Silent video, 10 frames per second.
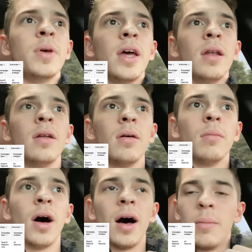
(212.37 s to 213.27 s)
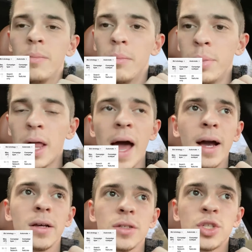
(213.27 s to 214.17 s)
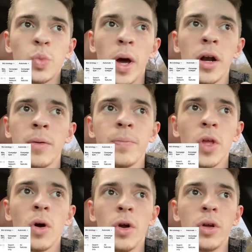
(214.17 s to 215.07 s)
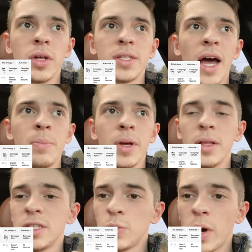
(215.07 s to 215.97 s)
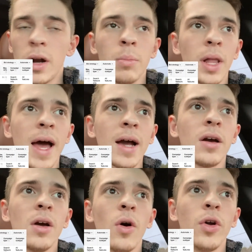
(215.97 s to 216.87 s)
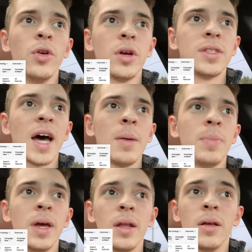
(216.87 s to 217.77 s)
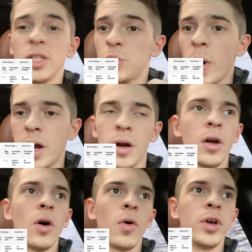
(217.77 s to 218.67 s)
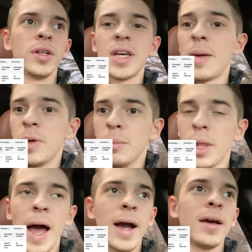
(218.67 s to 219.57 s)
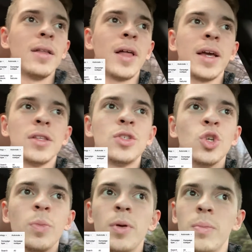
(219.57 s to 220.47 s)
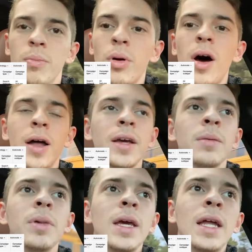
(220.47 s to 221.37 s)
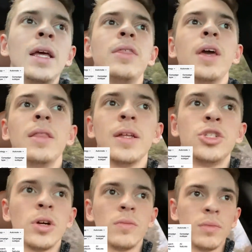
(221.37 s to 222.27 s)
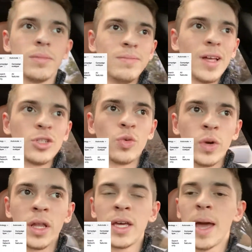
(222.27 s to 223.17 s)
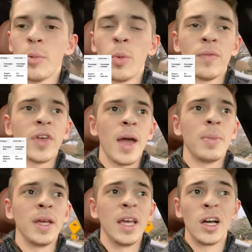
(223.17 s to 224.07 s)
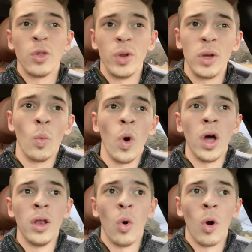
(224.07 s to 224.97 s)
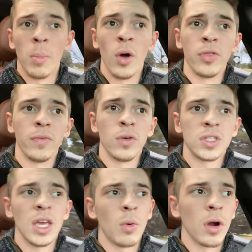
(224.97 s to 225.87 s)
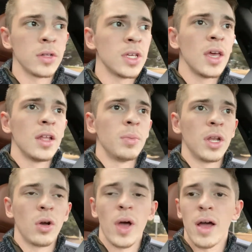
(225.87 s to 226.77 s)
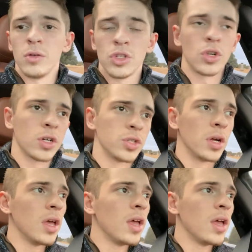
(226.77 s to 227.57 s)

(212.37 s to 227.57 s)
in black sweater, or you could type in sweater black, or you could type in sweater, or you could type in black. Like, it's super broad. It can be anything that you're really capable of typing, including one or both of those keywords, depending on how you structure.